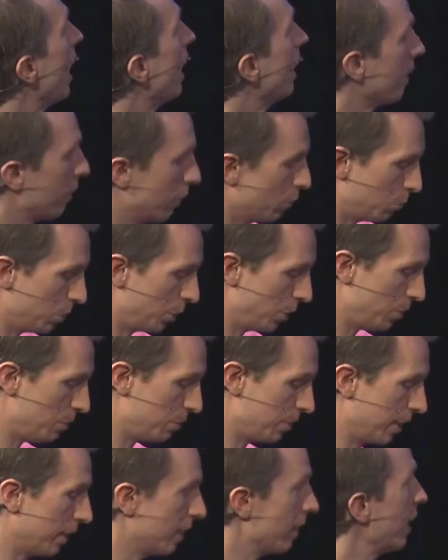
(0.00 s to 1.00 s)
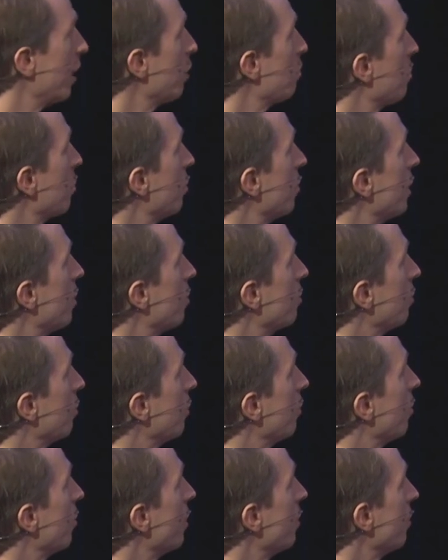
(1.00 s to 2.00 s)
and we're using this
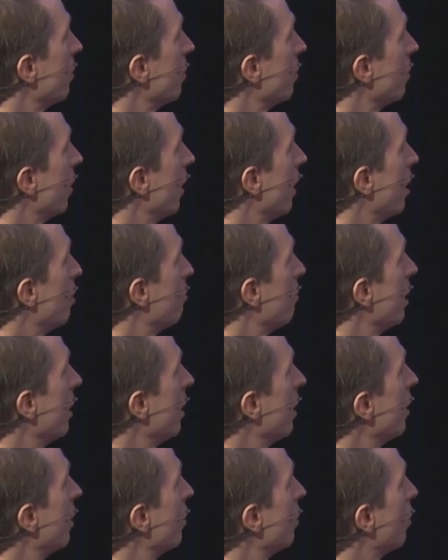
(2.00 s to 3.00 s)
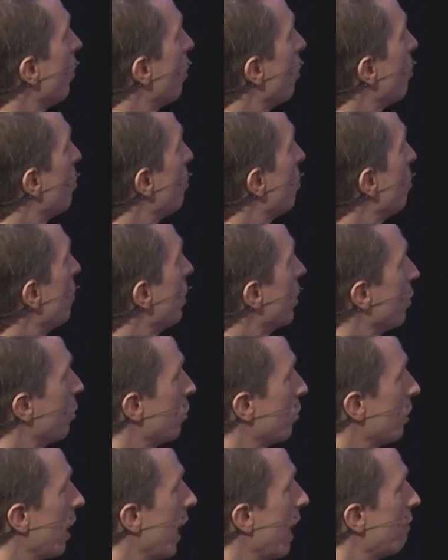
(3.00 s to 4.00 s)
procedural noise this time. So we could
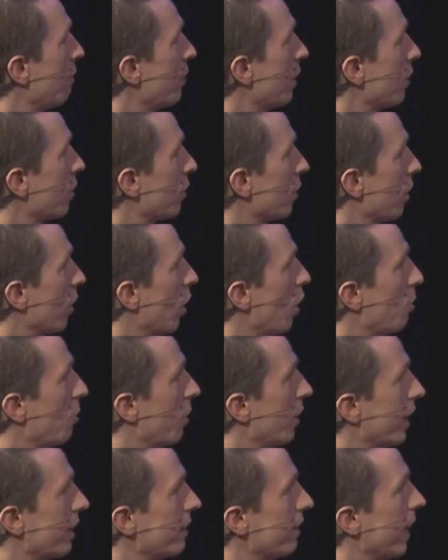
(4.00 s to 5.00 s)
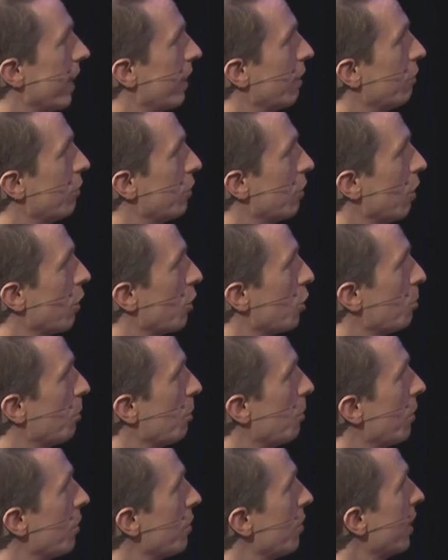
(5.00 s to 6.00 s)
just have this go and extend for as long as
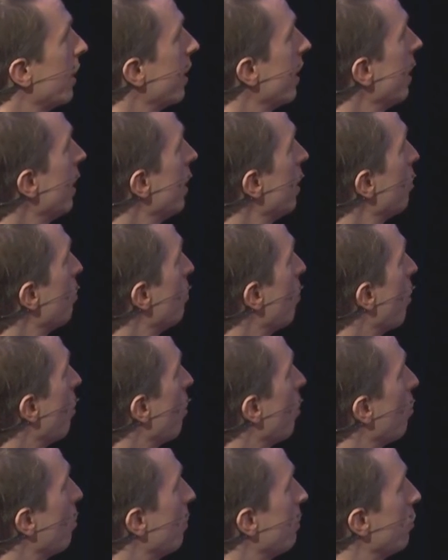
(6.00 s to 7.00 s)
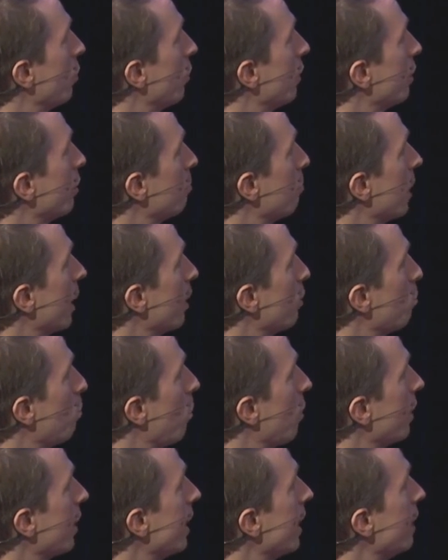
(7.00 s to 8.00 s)
we wanted. Well, all we've done is place
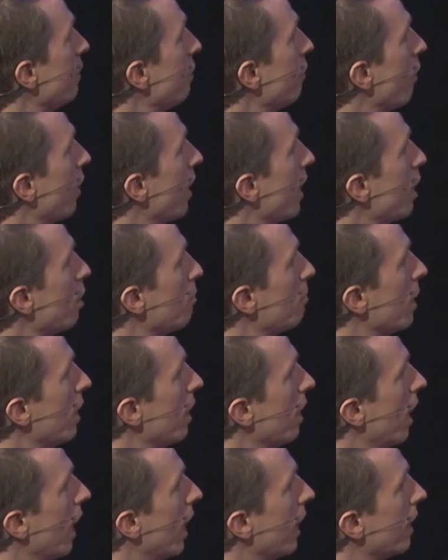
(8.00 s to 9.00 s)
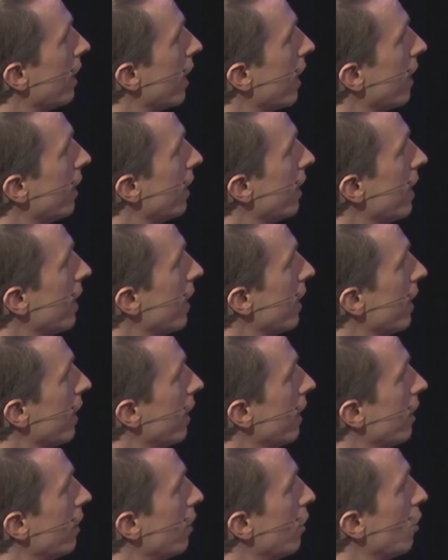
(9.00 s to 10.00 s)
one keyframe, and then here
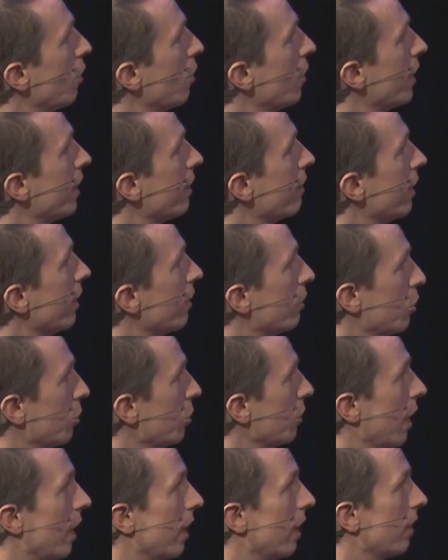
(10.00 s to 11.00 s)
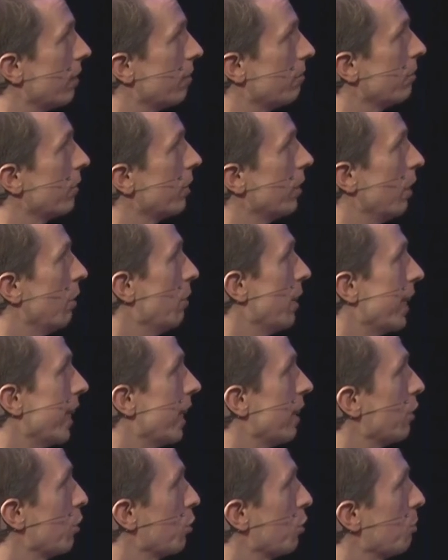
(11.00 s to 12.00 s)
in the noise is just our,
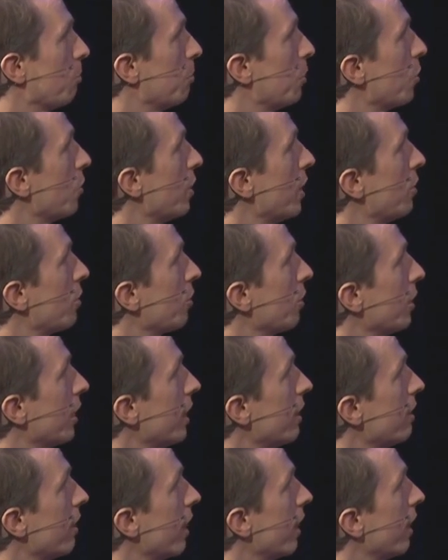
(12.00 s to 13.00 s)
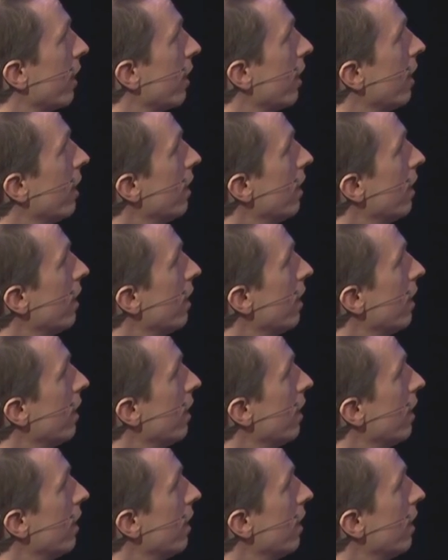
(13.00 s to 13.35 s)
again, just some procedural detail,